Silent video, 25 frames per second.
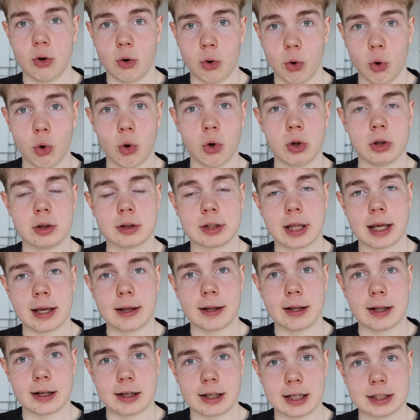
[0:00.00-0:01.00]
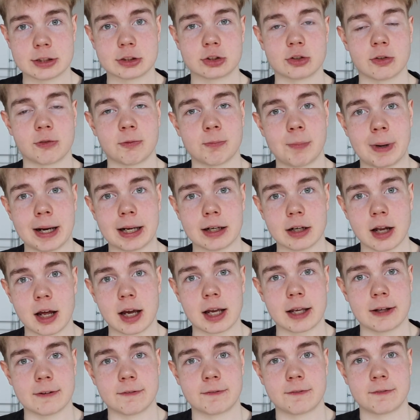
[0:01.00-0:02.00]
all the rest of my
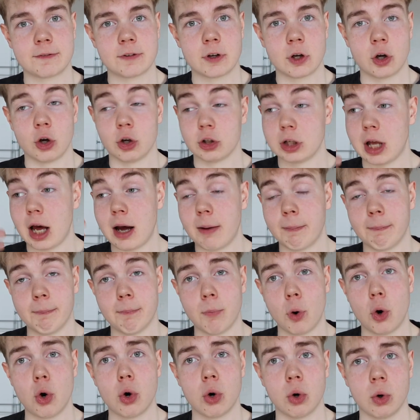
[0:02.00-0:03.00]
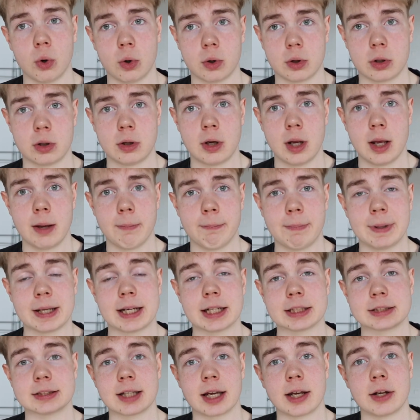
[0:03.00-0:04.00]
life a lot more,
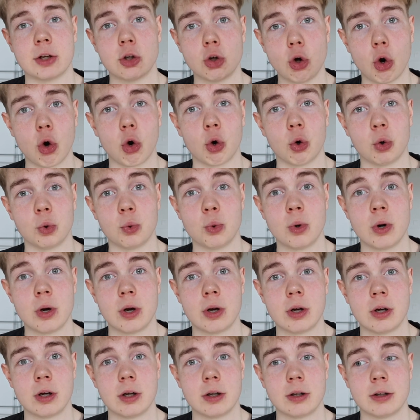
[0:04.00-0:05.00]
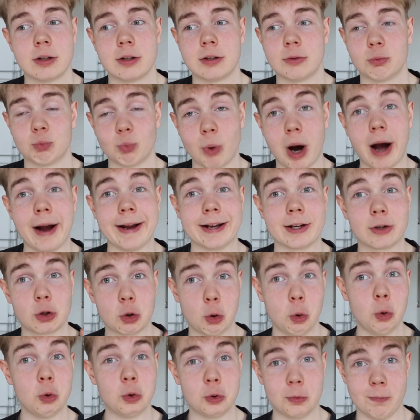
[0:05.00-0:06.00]
because I know what I
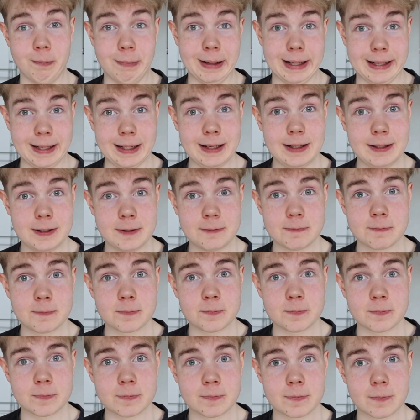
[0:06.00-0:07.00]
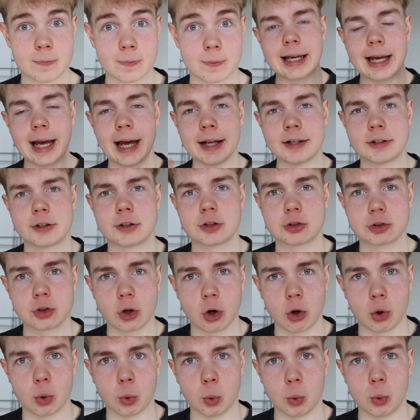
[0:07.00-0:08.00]
could be. And
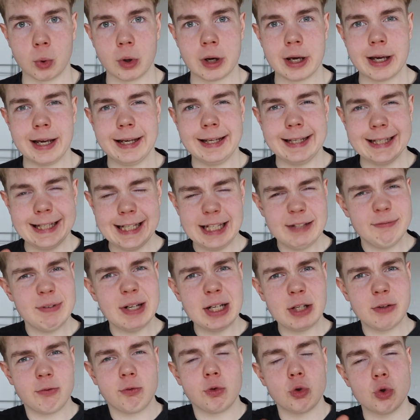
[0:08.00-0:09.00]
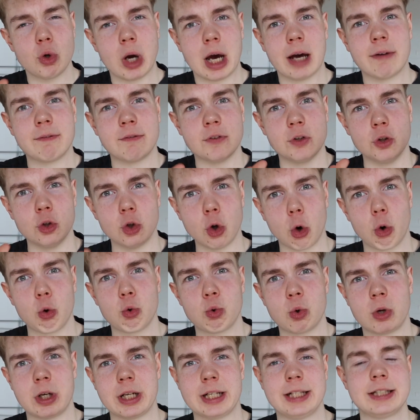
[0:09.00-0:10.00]
so, even if you have no
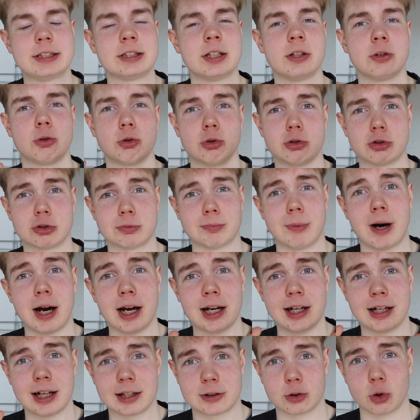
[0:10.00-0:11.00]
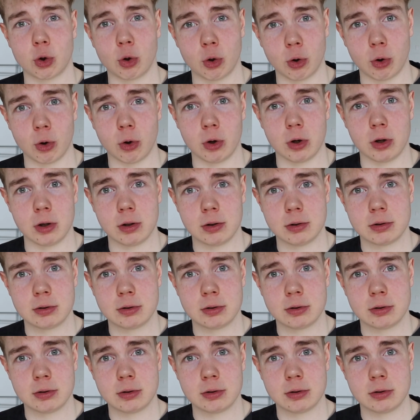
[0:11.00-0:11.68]
reason to smile at all,